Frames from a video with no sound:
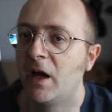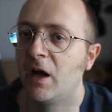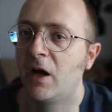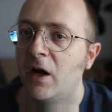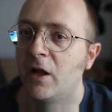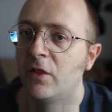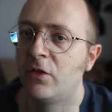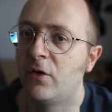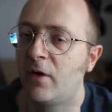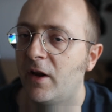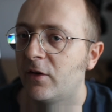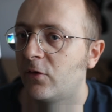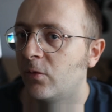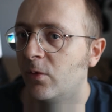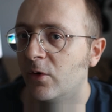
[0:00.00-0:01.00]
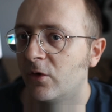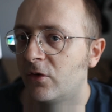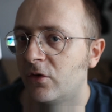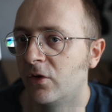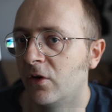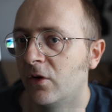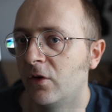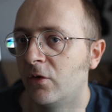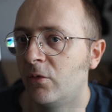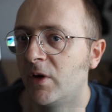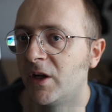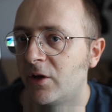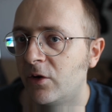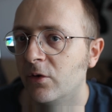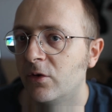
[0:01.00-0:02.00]
The rest was
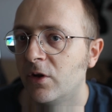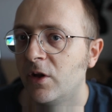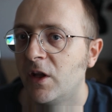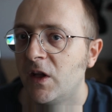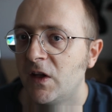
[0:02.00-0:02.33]
really good.